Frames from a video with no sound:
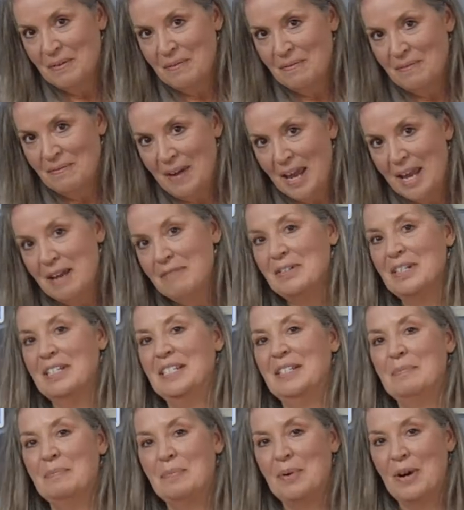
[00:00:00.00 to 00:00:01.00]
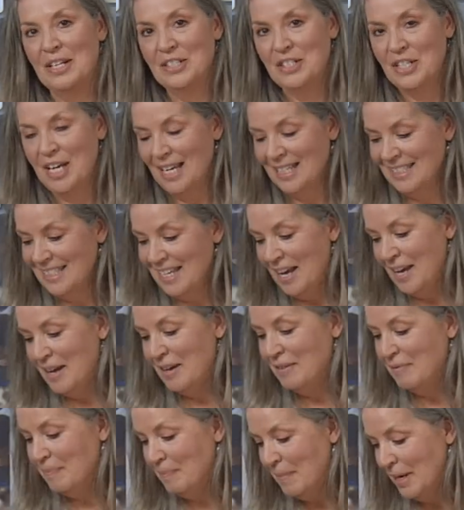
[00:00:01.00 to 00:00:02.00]
favorite projects
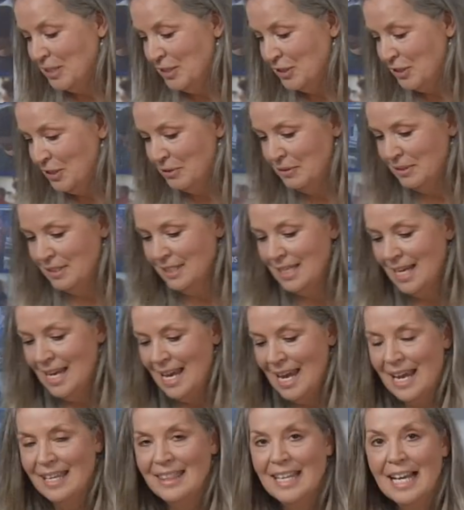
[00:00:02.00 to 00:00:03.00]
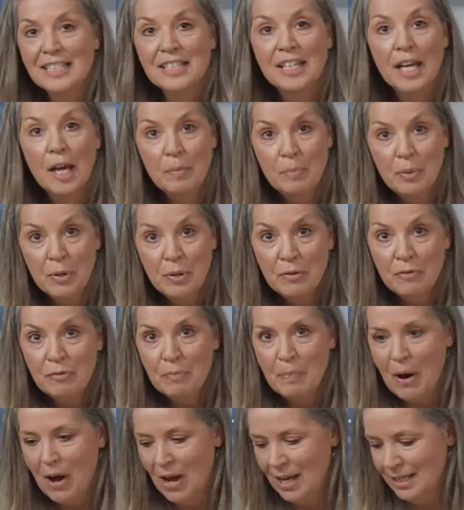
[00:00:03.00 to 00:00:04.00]
of my students, and that's a
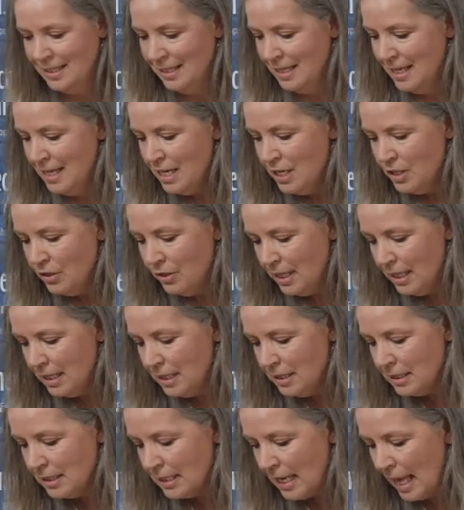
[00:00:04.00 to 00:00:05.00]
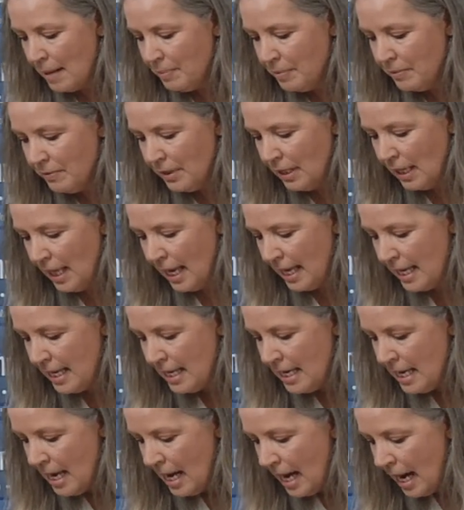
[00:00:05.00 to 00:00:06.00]
Poof Pot. You get a slab of
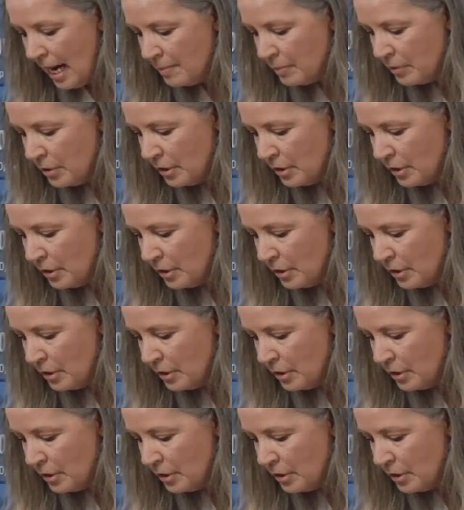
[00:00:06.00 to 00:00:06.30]
clay. I'm